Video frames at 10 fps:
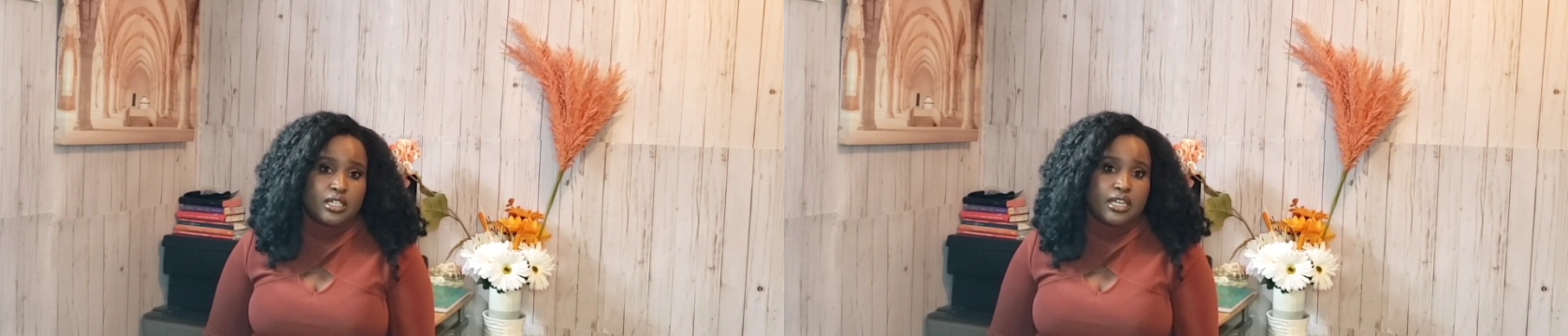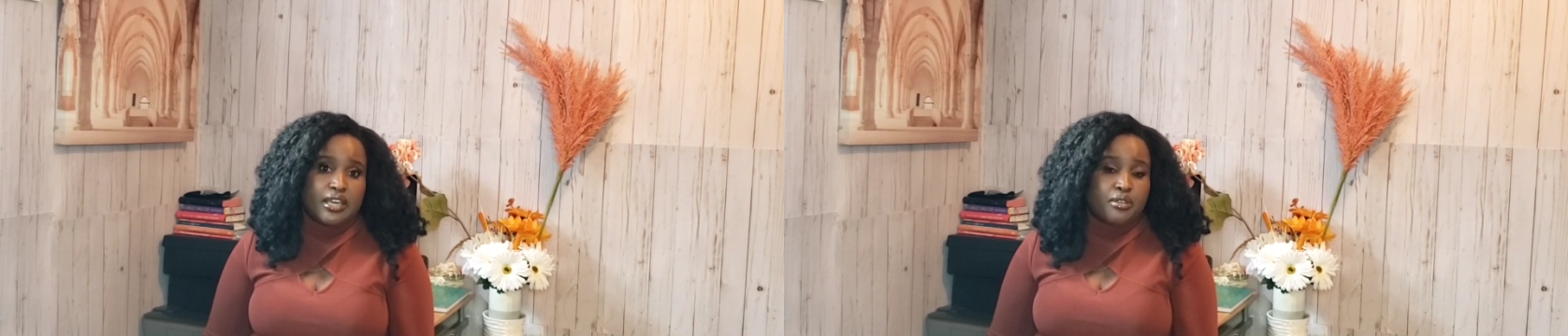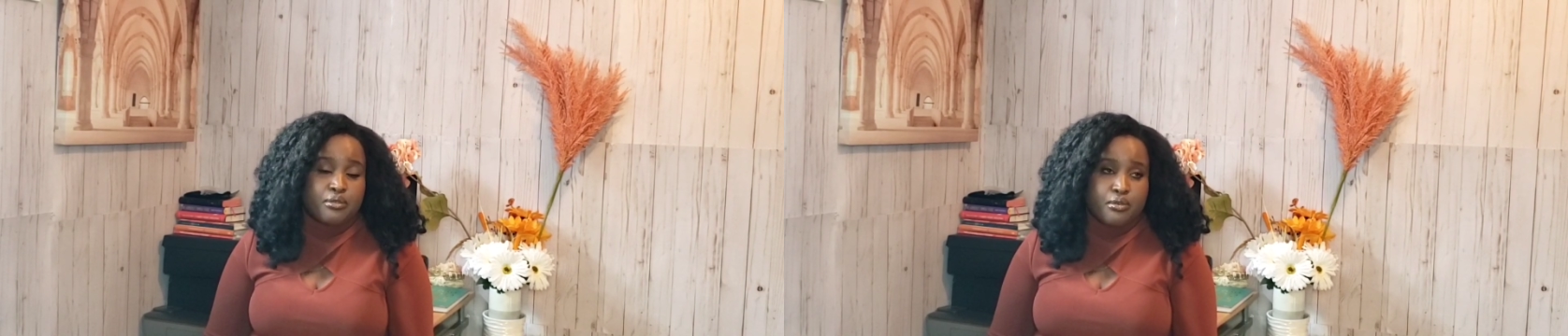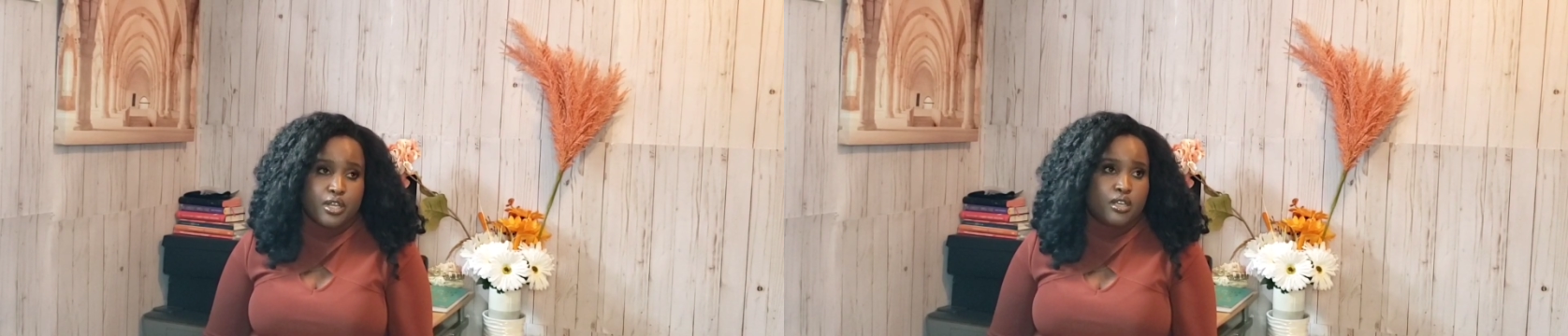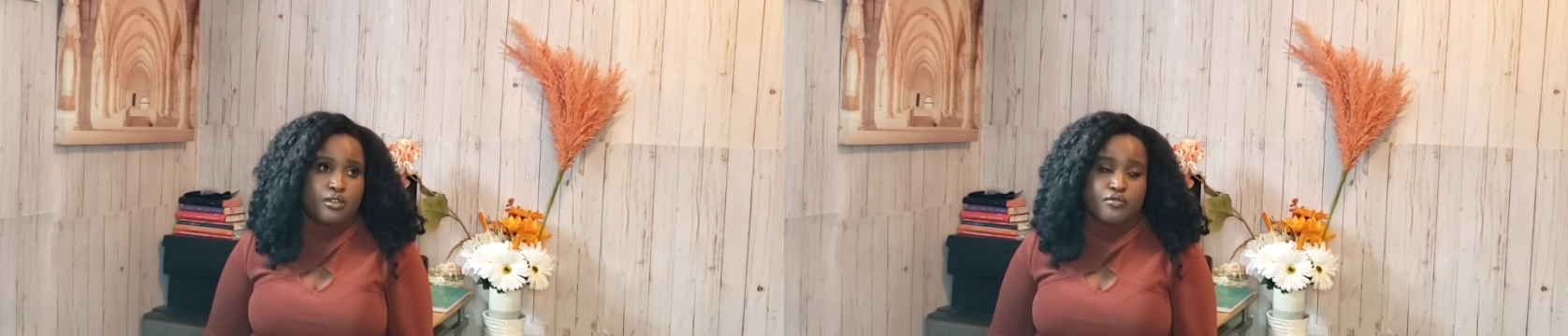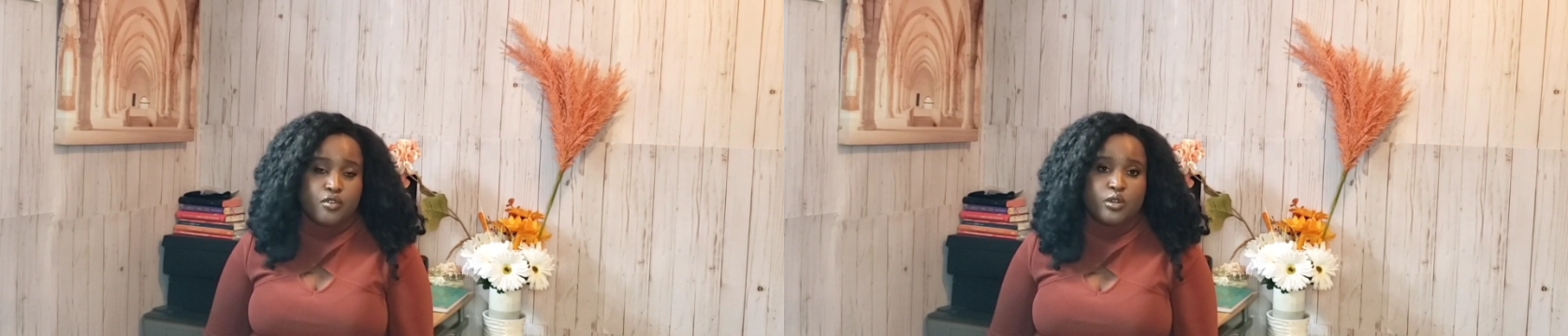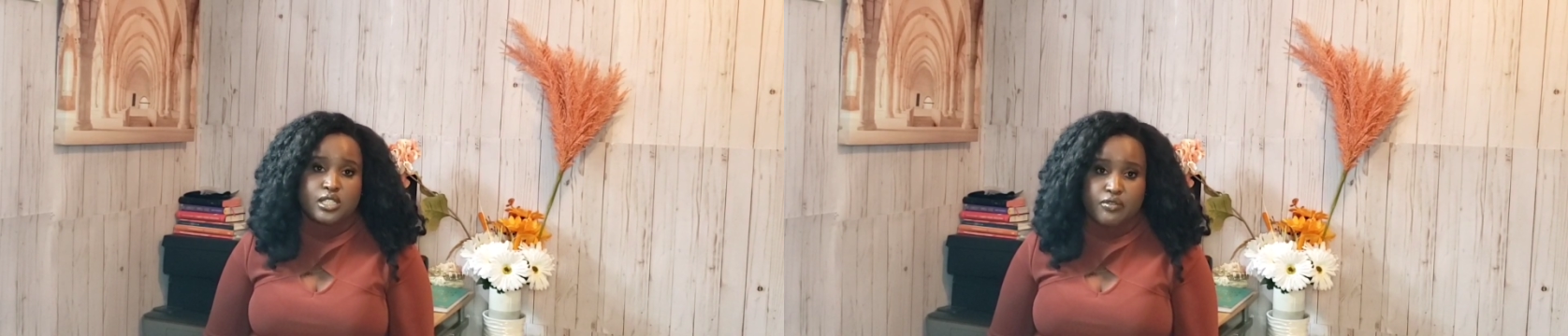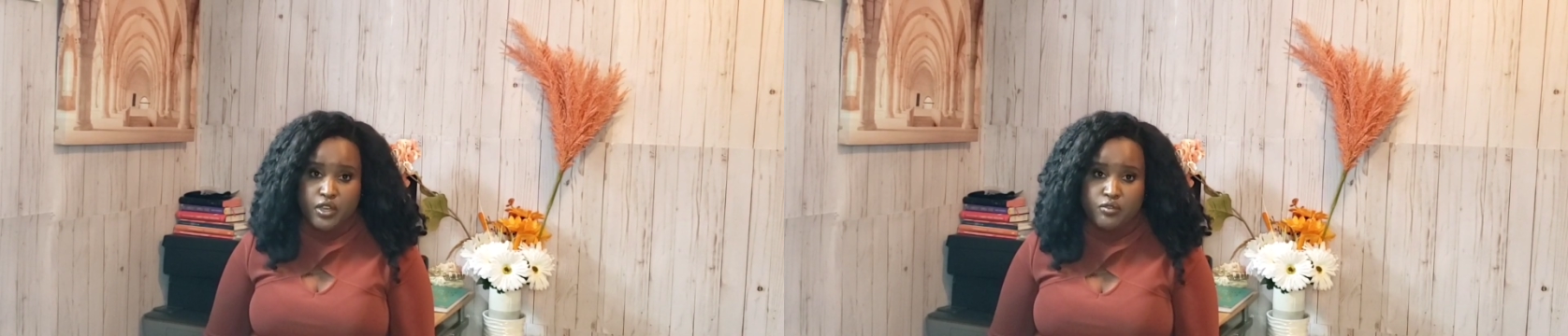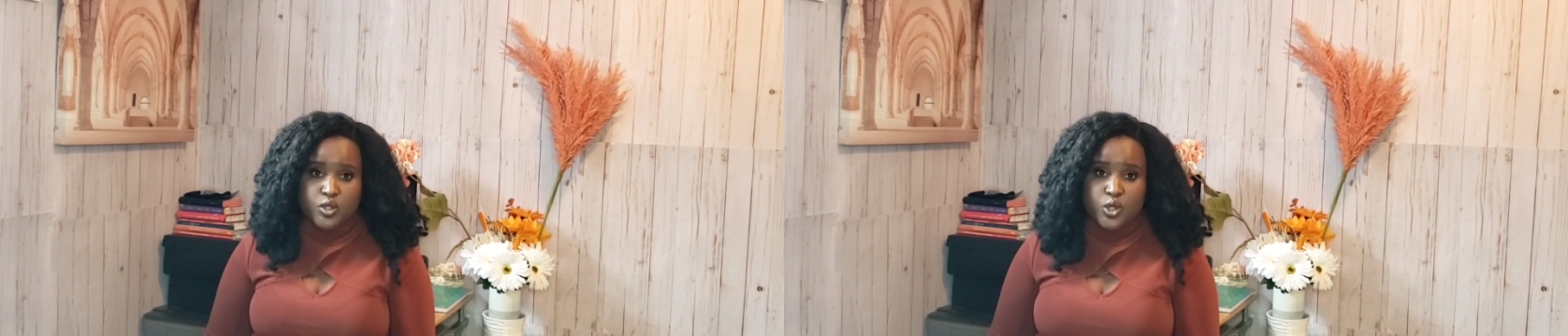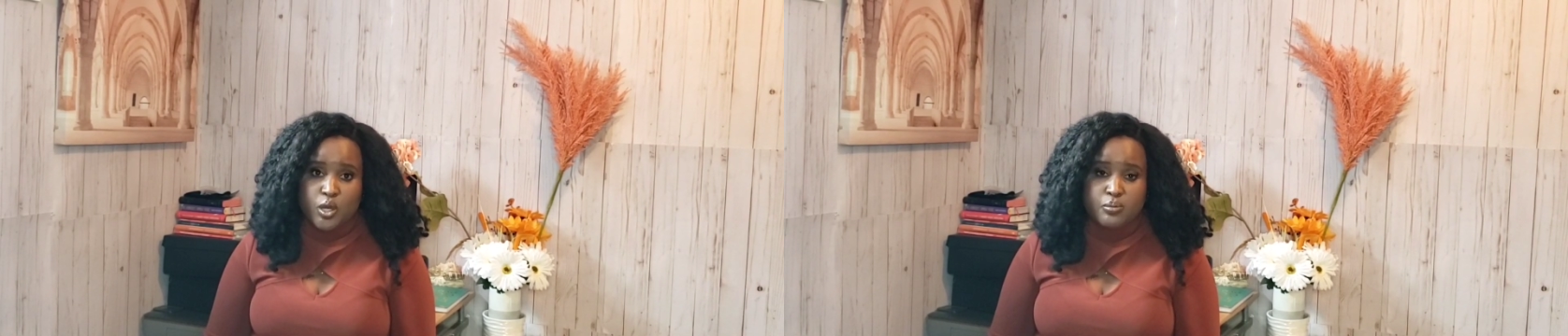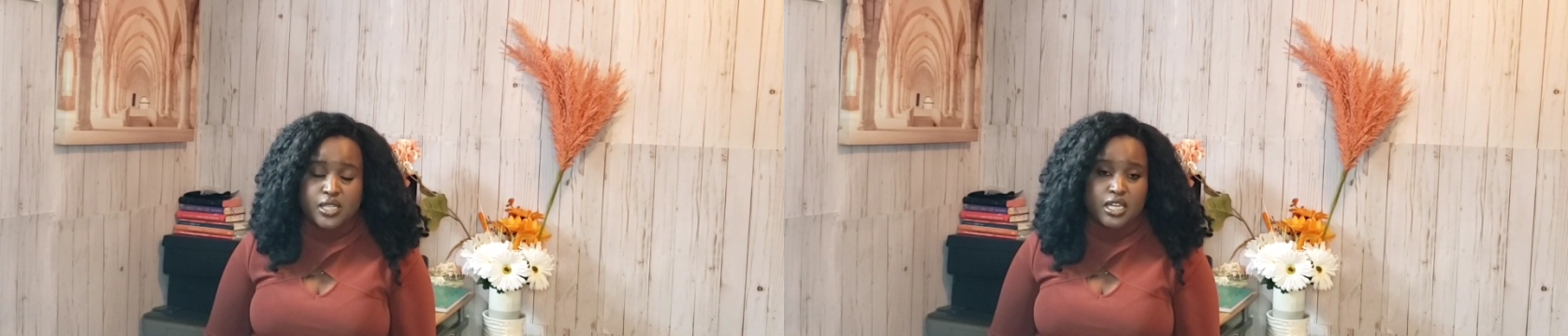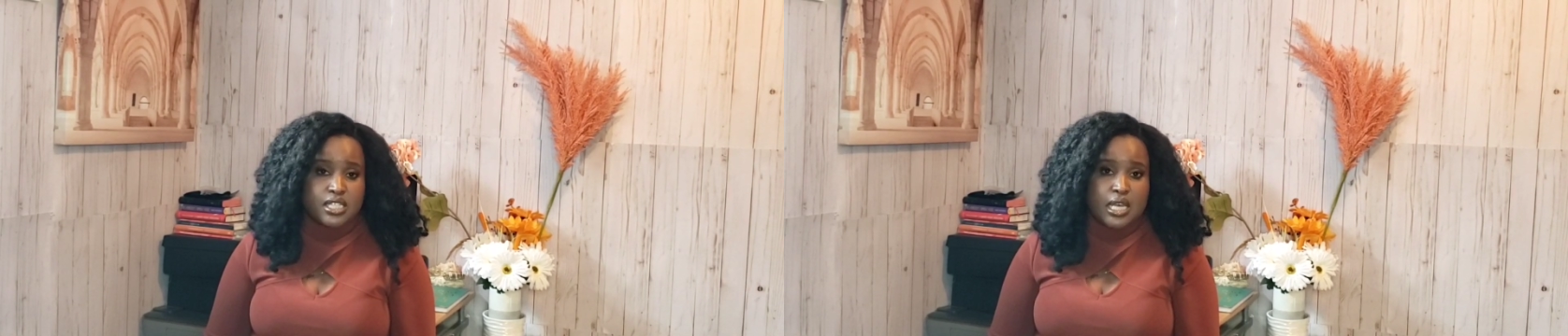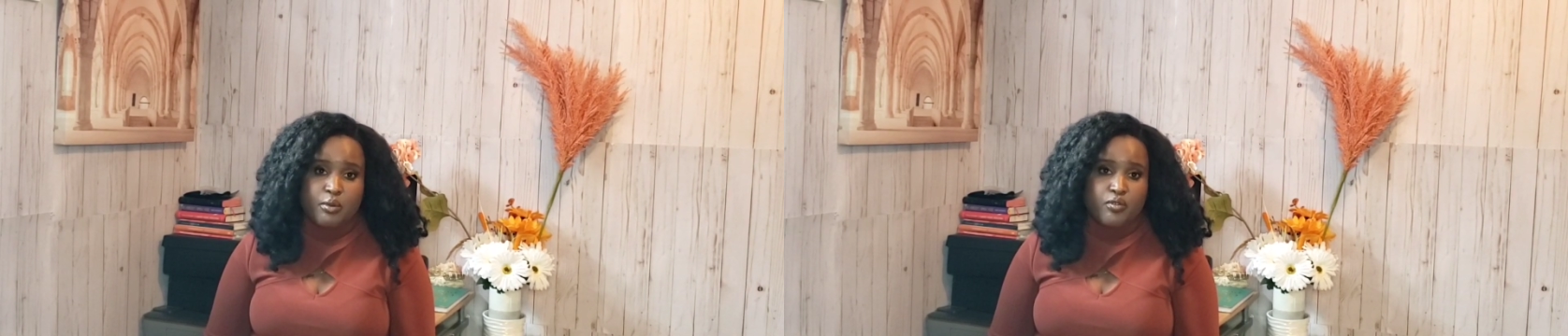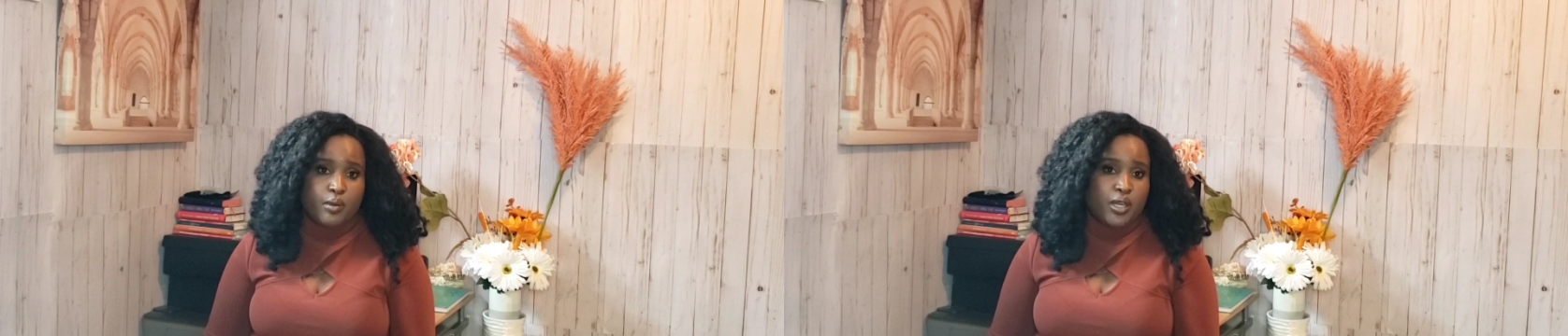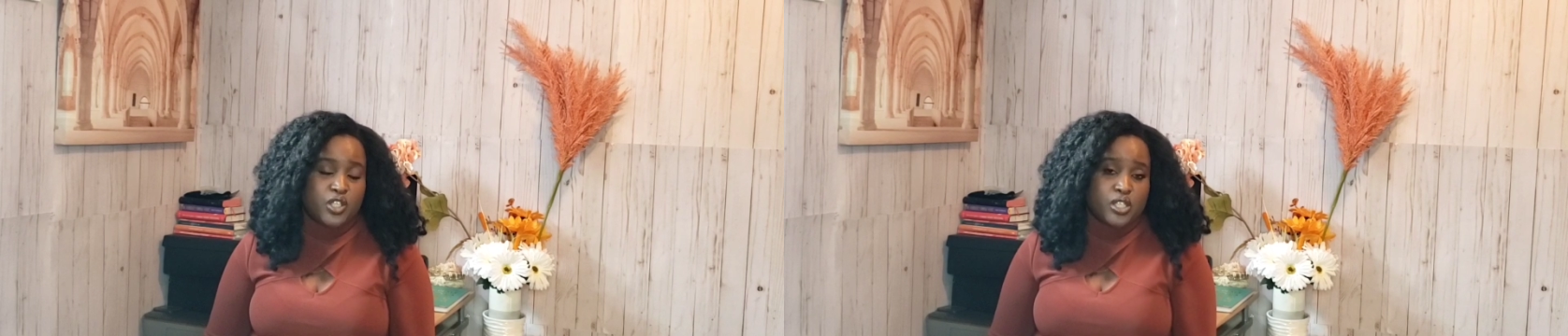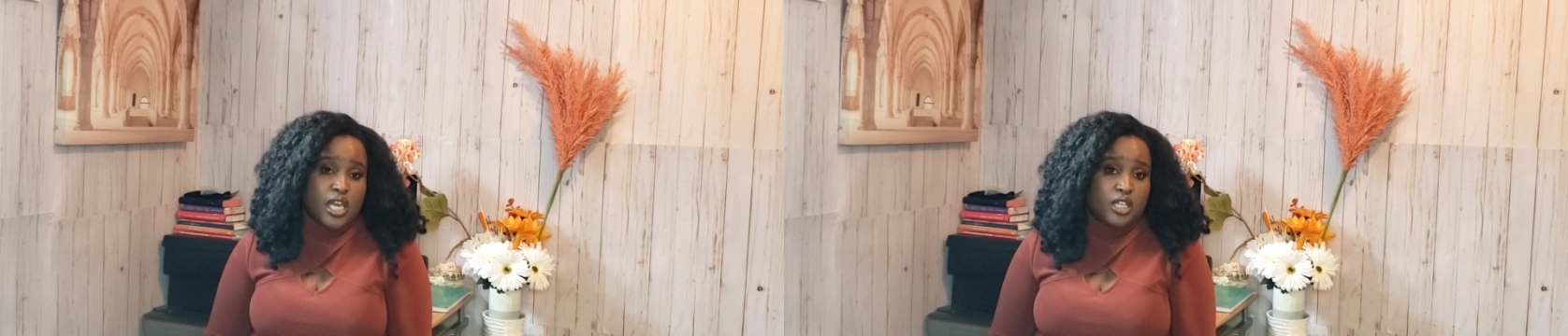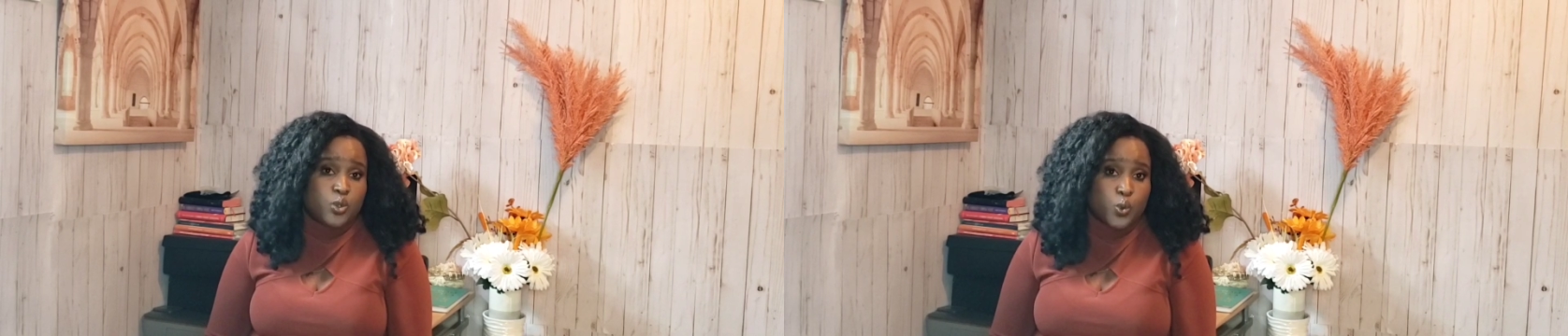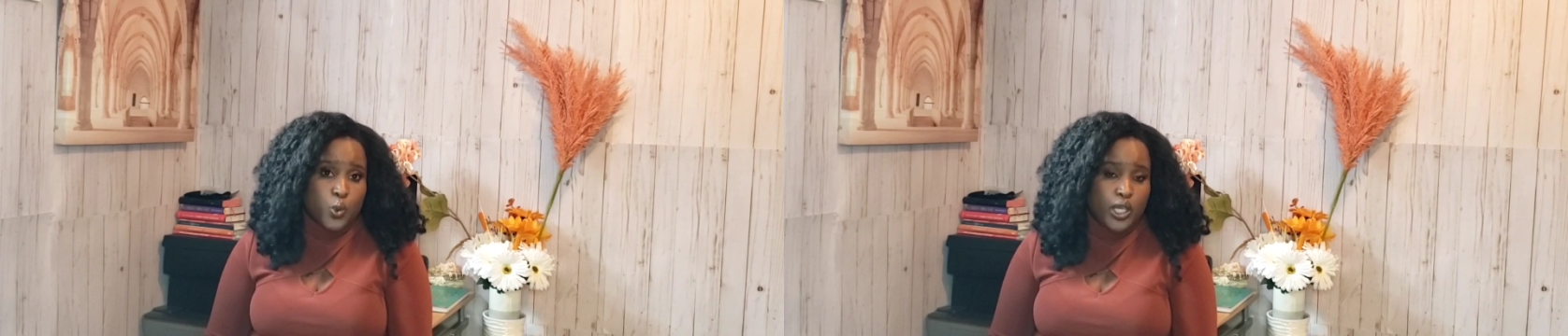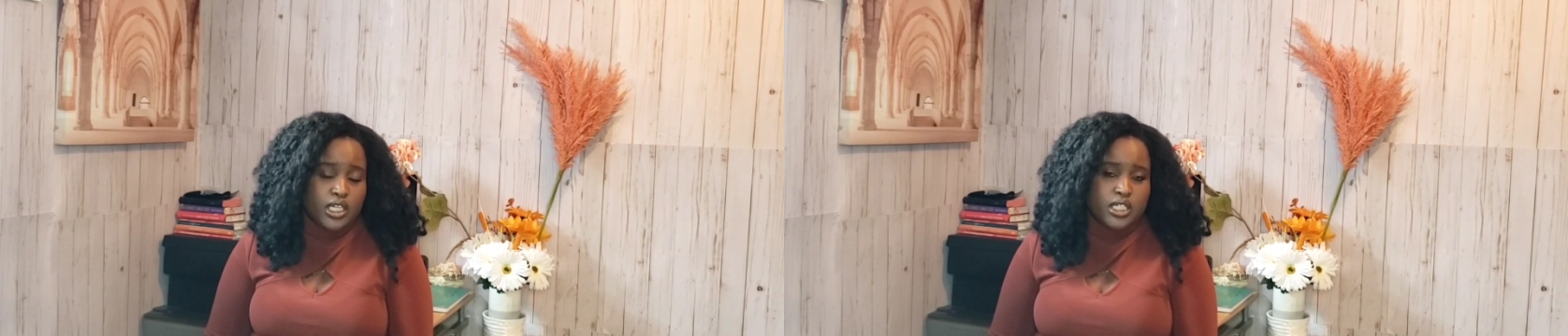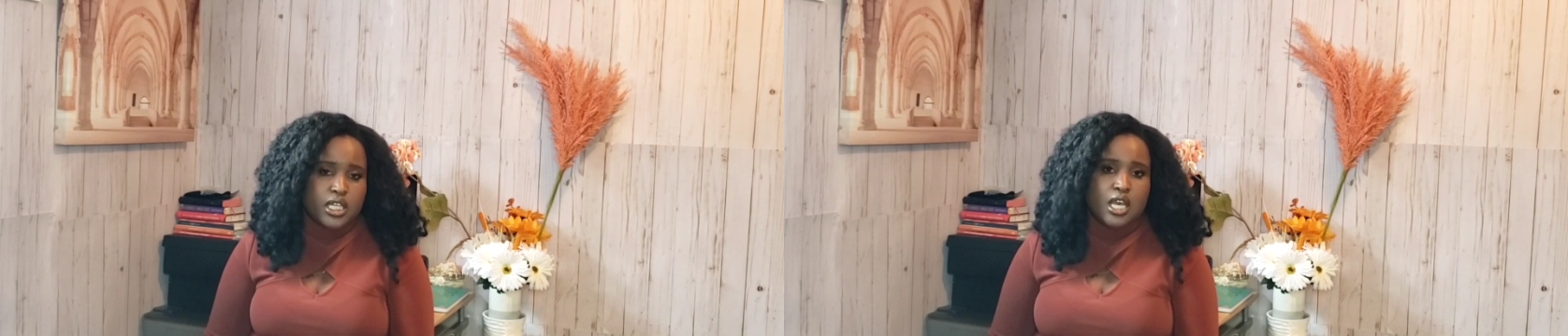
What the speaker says: like 3-4 survival jobs, and some of them I just had to quit